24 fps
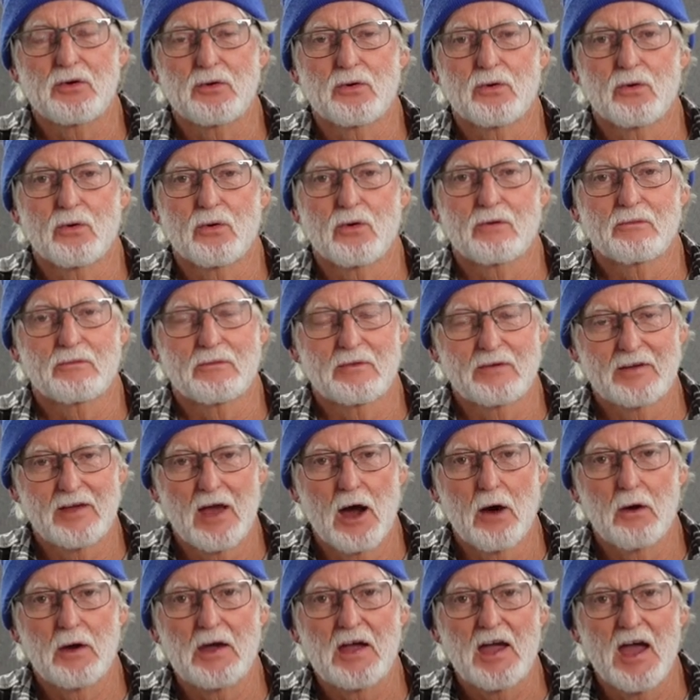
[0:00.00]
you're
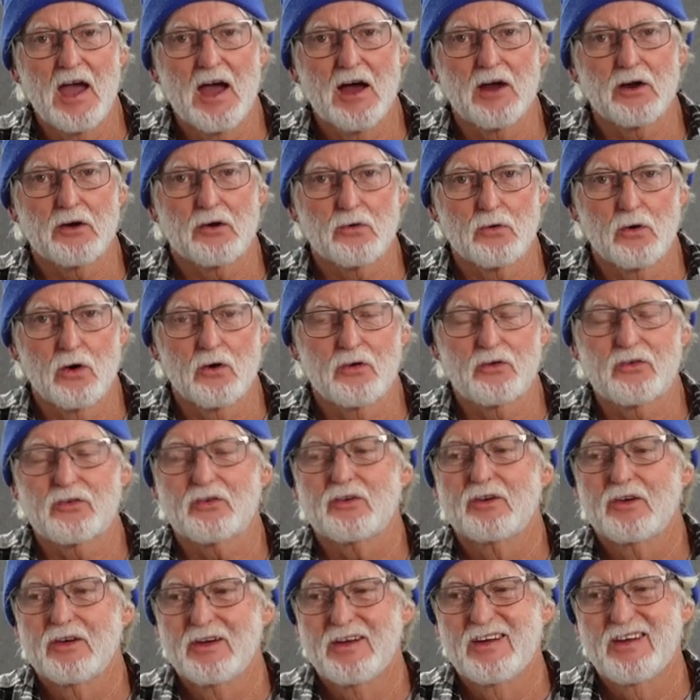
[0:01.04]
going out
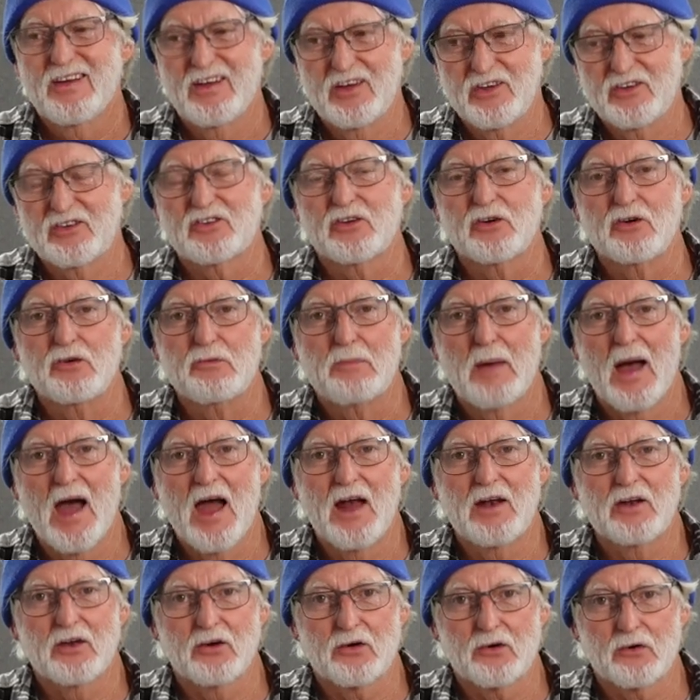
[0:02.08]
across is too
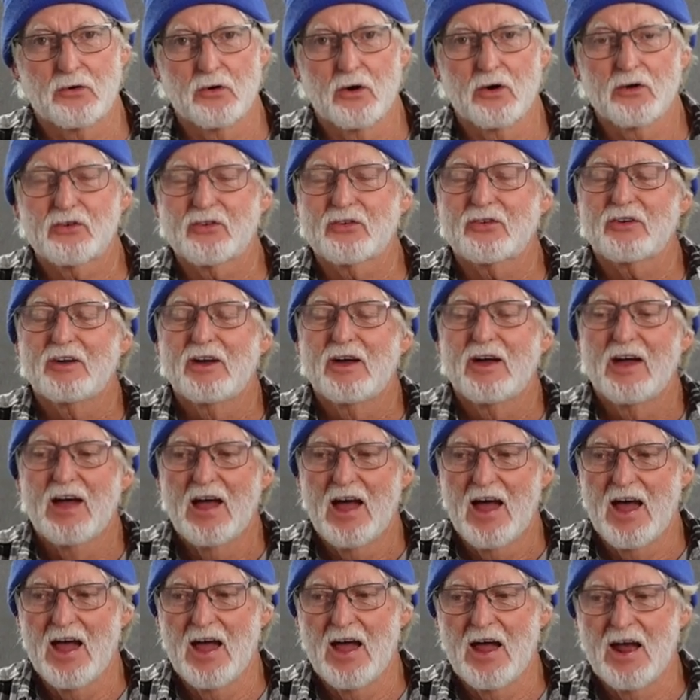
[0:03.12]
bad to cross
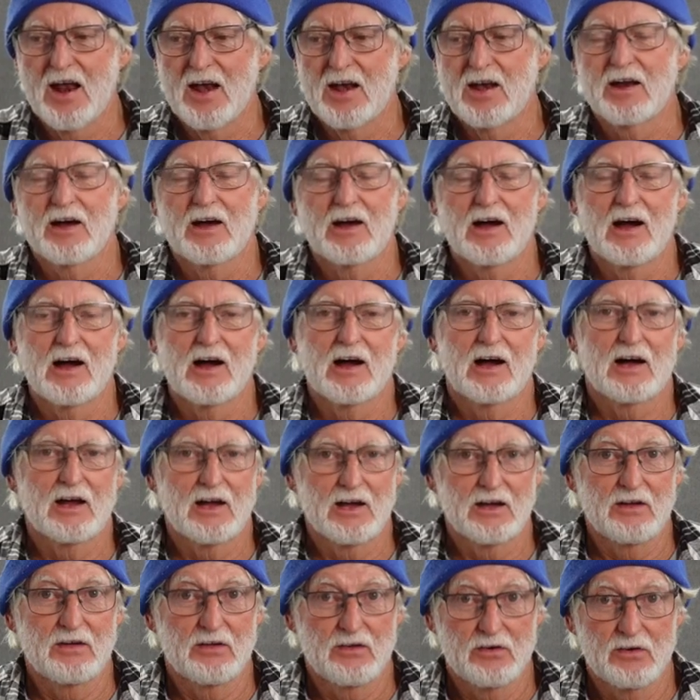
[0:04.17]
and
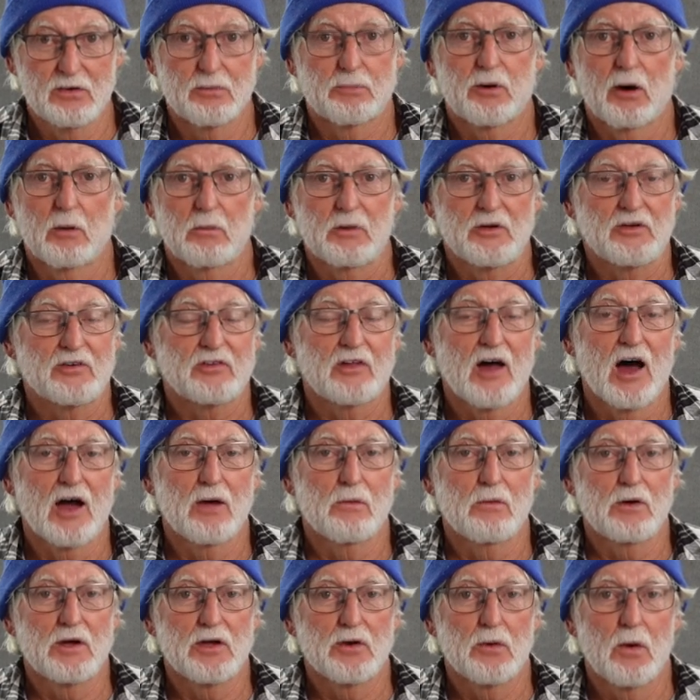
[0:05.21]
uh, you'll probably
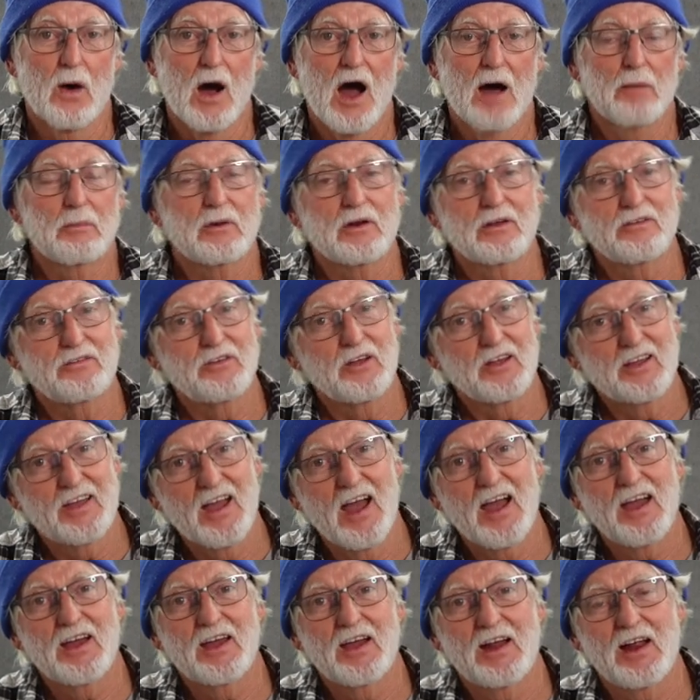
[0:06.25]
stay where you are. But if you
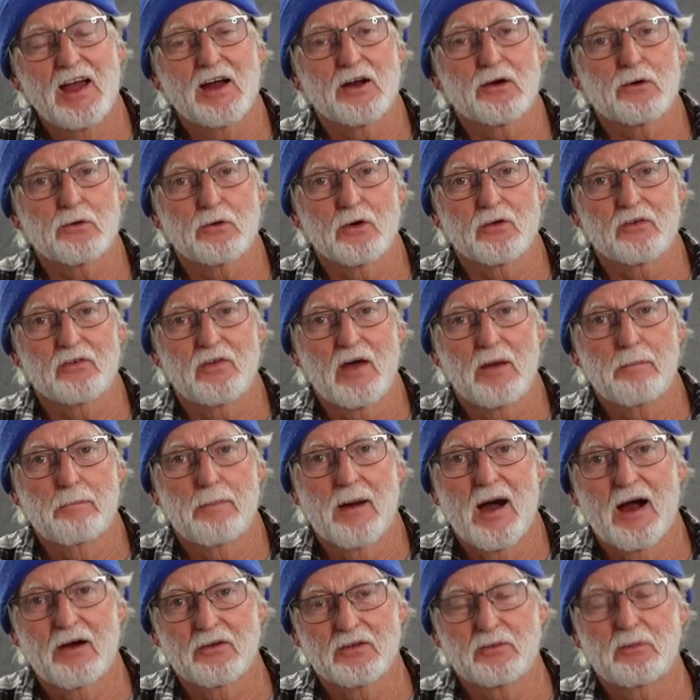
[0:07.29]
can get out across that
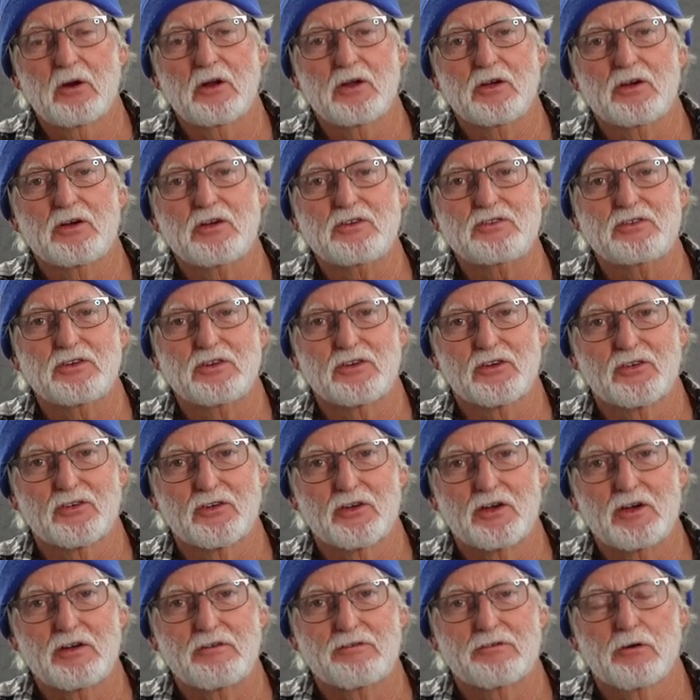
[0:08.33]
bar, it's pretty easy to
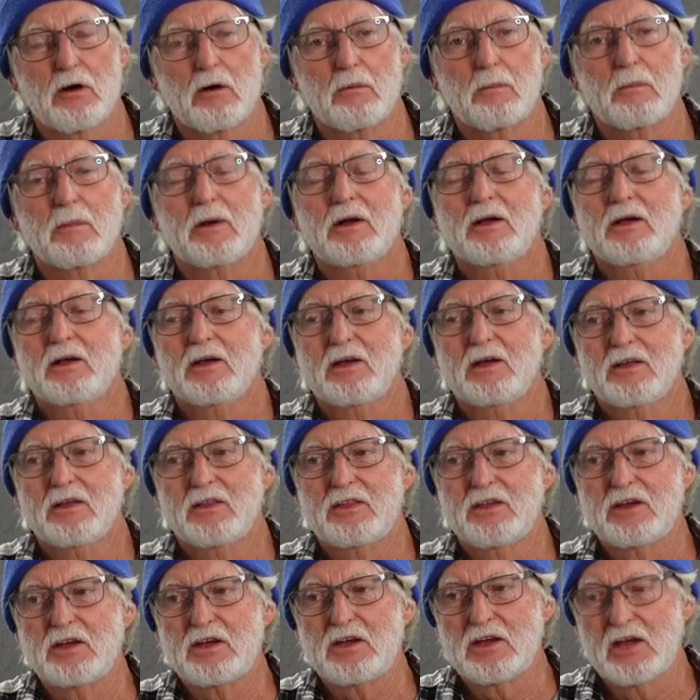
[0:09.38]
see from
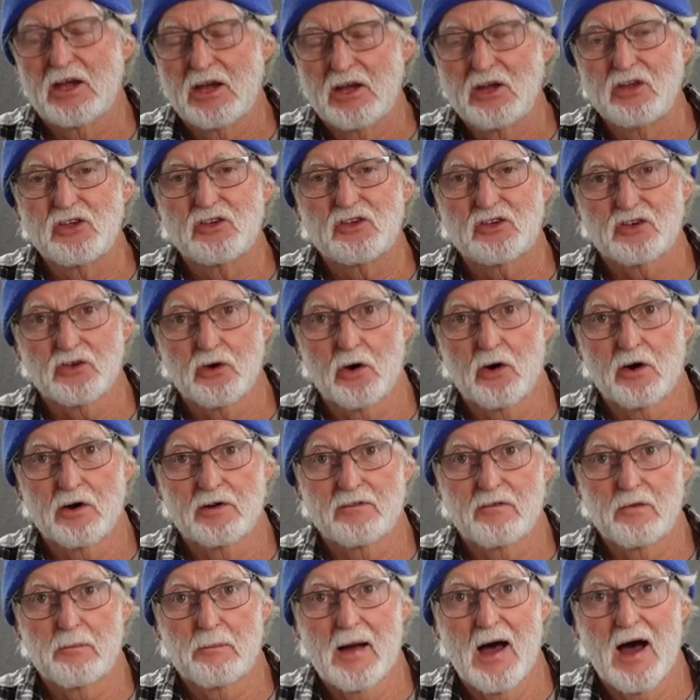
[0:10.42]
the inside
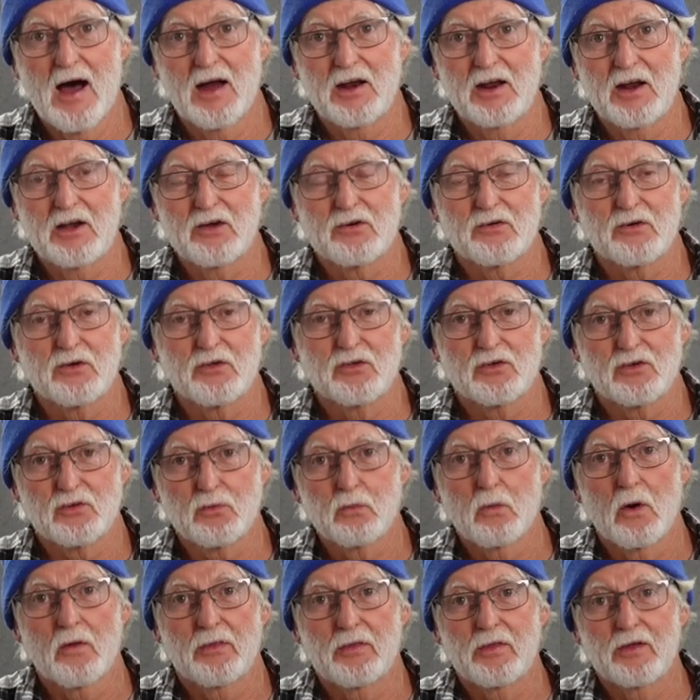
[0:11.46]
of a barred entrance
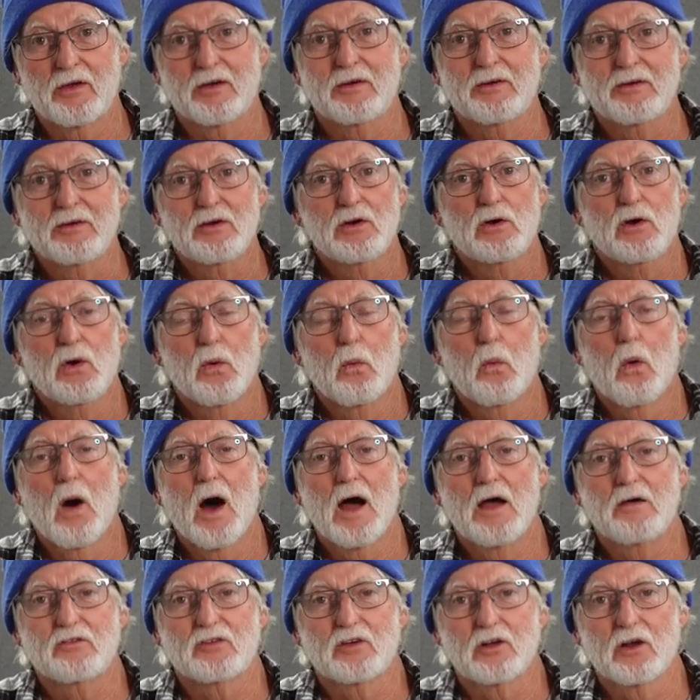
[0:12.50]
what the
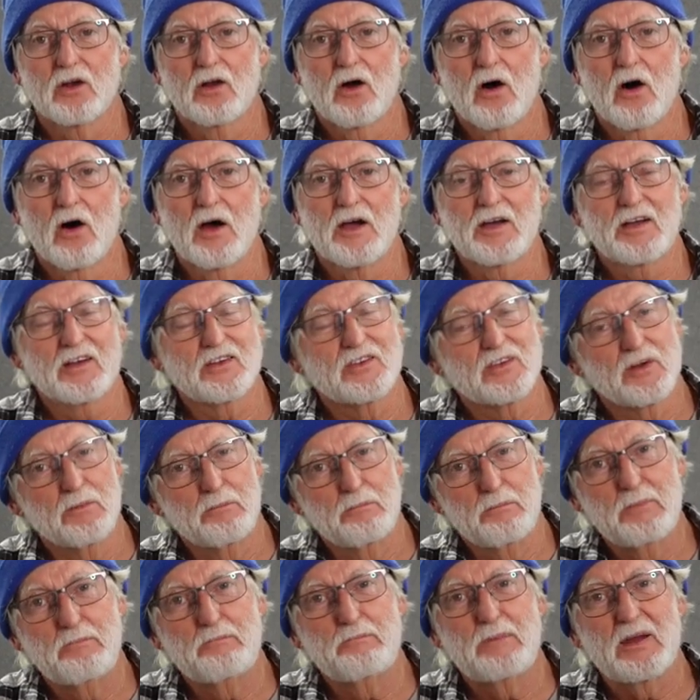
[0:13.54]
waves are like. It's a
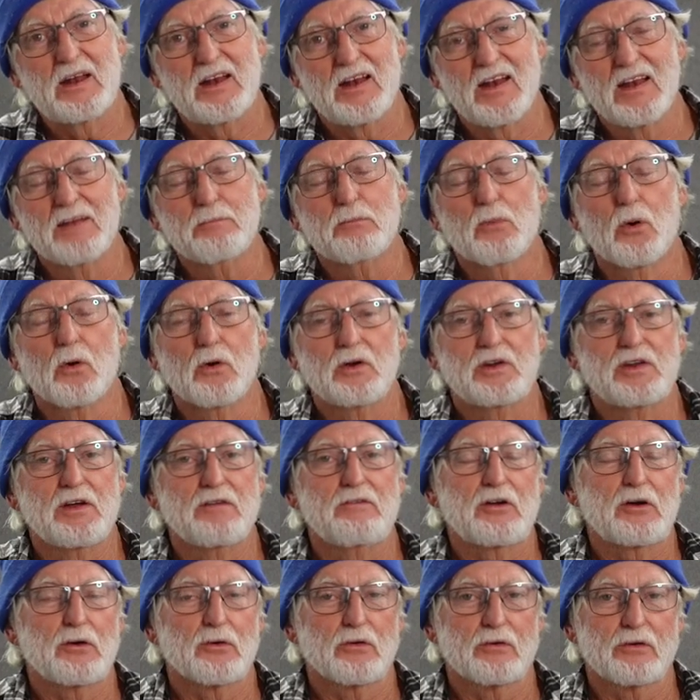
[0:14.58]
bit more
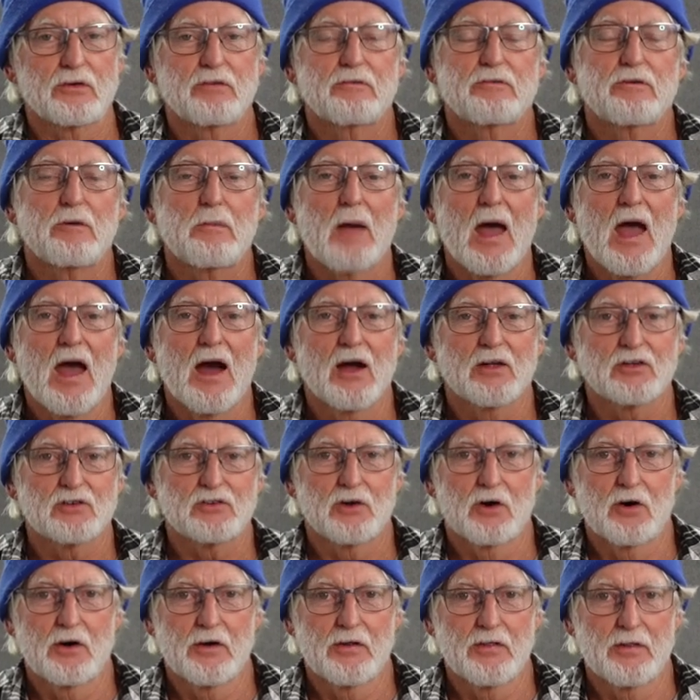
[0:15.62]
difficult from
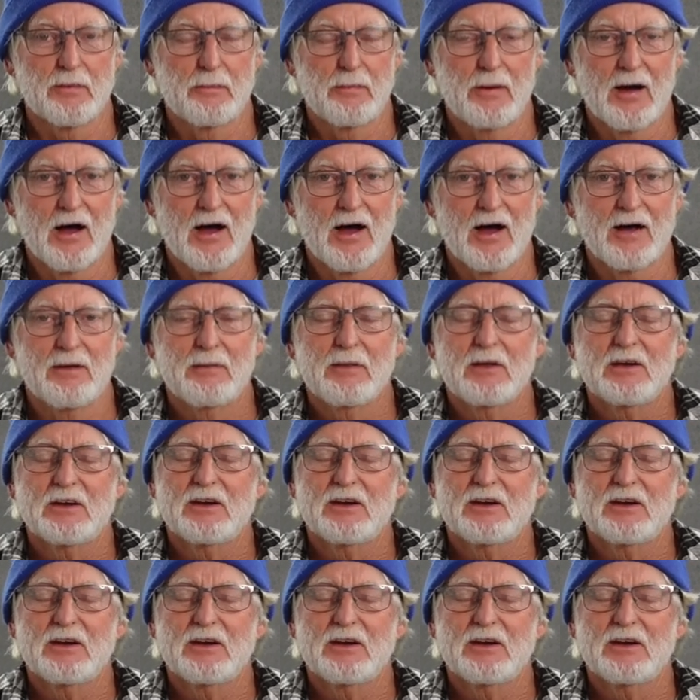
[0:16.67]
outside of the bar.